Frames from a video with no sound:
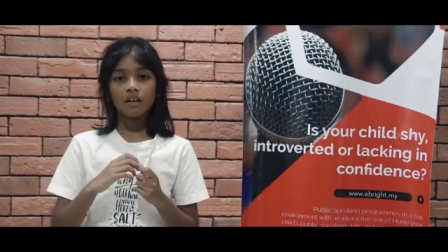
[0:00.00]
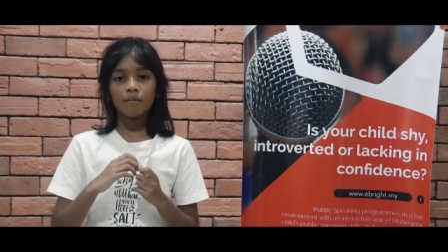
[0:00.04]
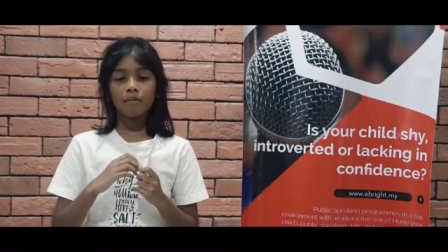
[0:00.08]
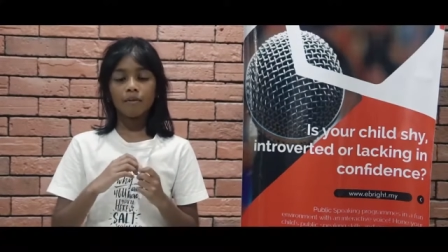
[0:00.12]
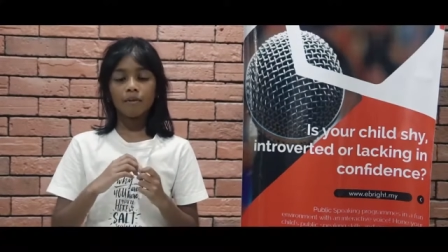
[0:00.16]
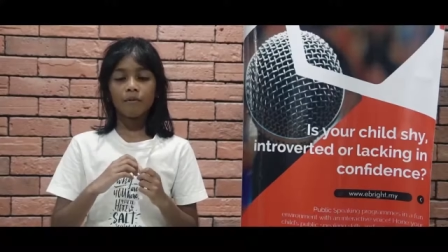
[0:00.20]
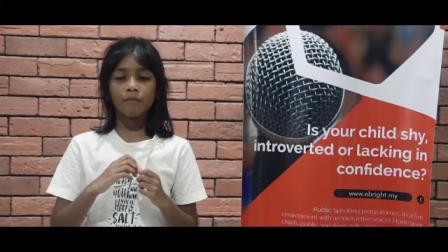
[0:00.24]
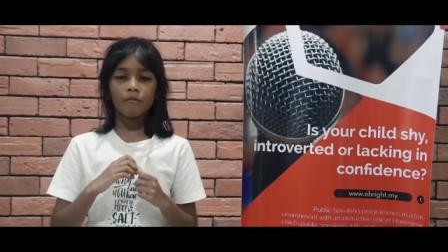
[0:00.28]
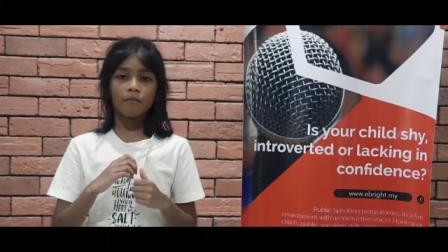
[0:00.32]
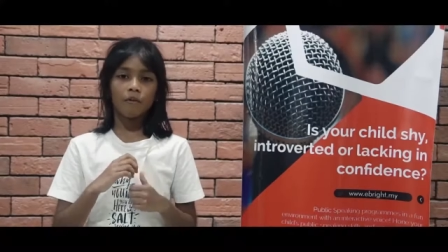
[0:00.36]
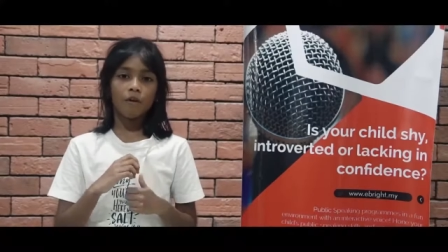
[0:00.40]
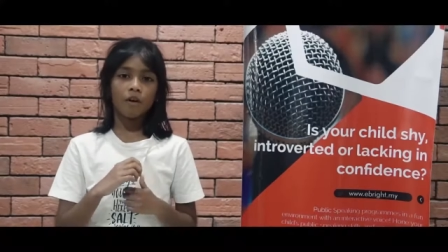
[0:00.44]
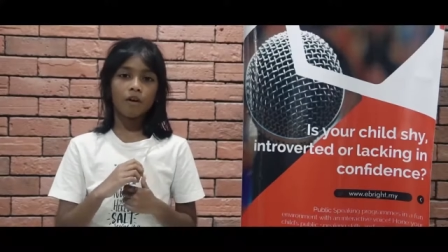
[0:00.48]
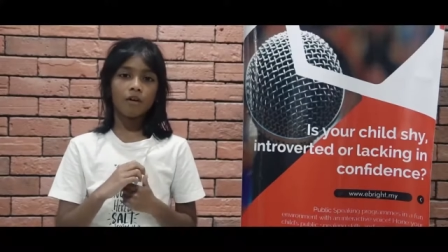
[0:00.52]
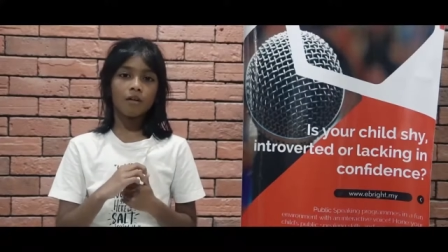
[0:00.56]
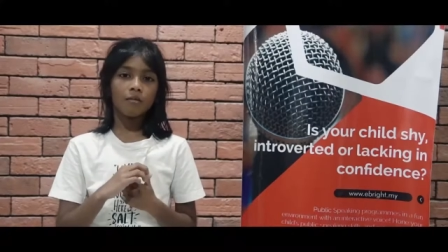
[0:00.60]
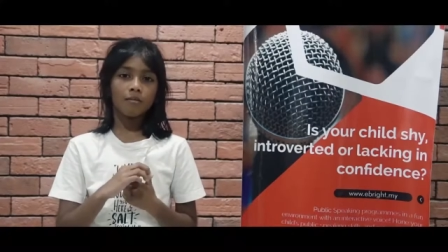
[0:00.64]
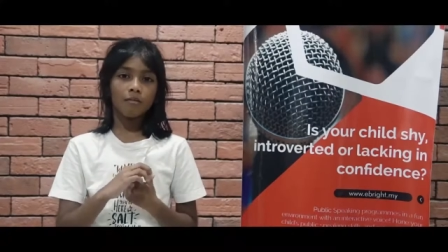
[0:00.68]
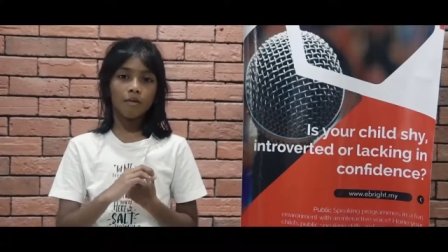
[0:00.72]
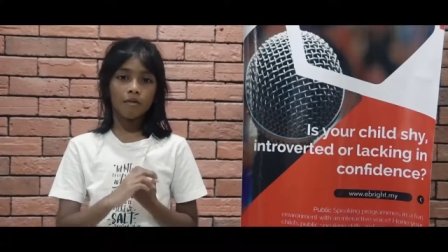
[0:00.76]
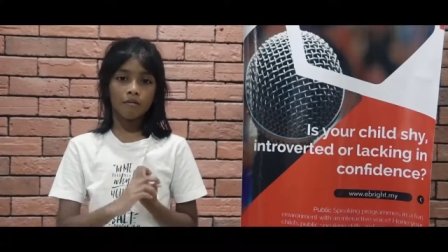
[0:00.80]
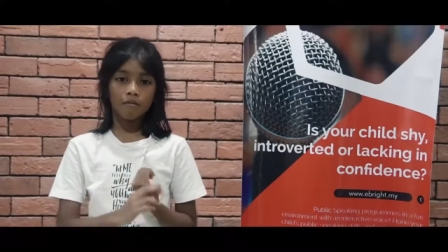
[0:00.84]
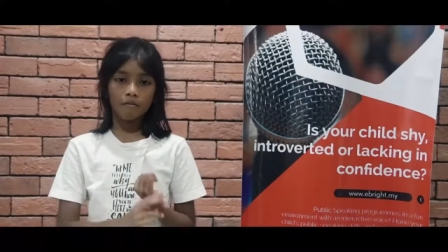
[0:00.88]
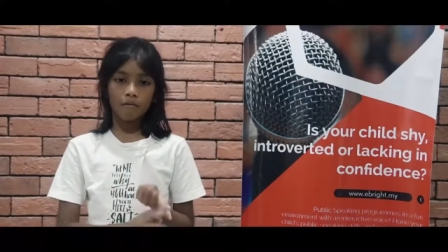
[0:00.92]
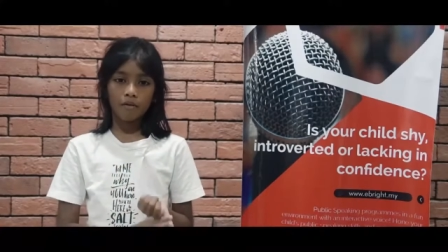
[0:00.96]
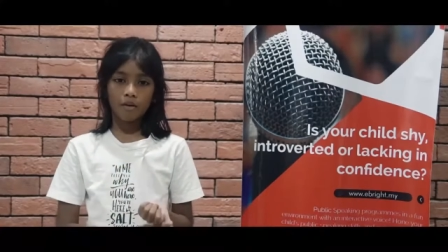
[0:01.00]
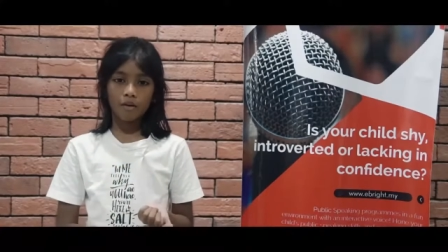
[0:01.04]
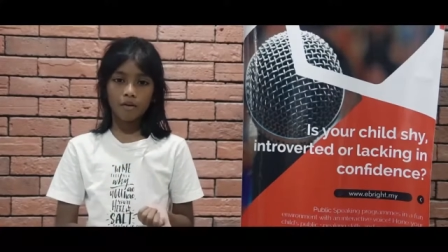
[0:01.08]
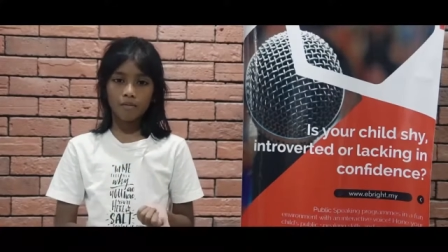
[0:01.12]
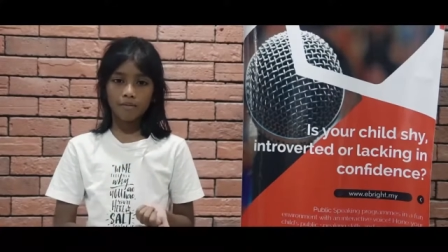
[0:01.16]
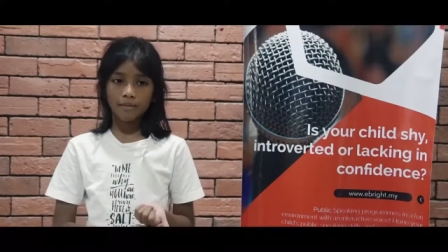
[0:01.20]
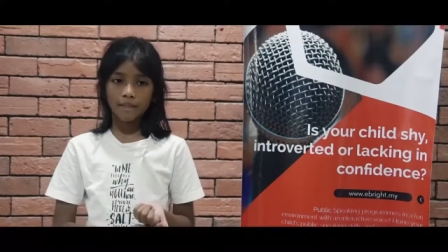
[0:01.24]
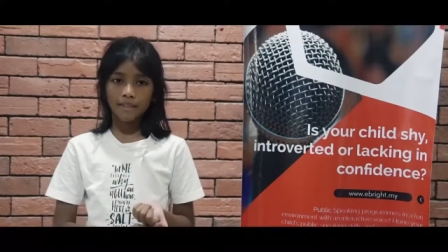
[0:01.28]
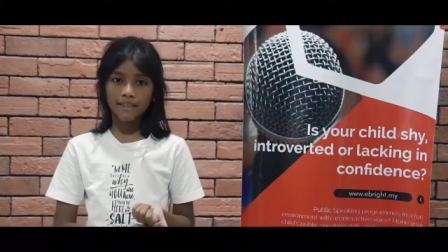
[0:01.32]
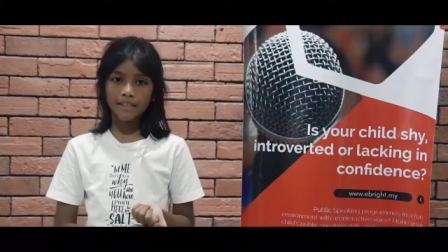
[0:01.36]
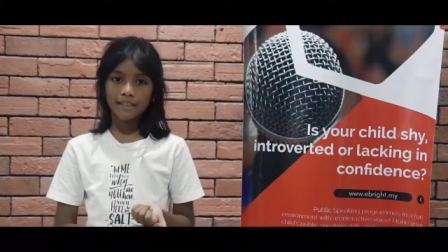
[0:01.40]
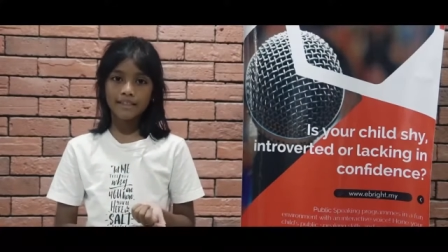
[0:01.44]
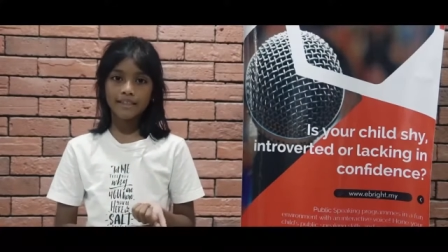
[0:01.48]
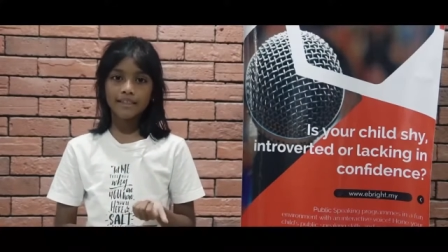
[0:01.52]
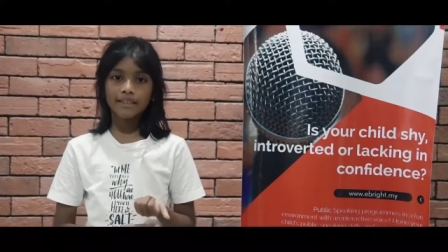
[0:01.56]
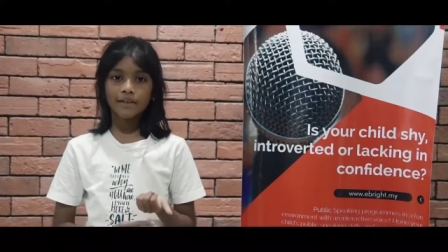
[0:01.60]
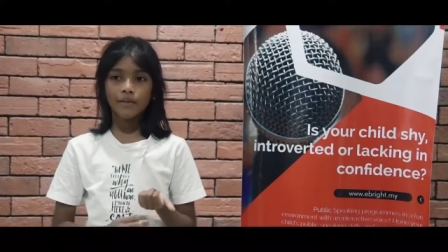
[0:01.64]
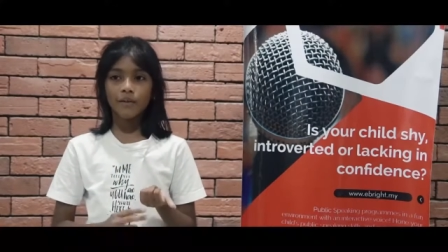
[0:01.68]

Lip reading: Before a performance,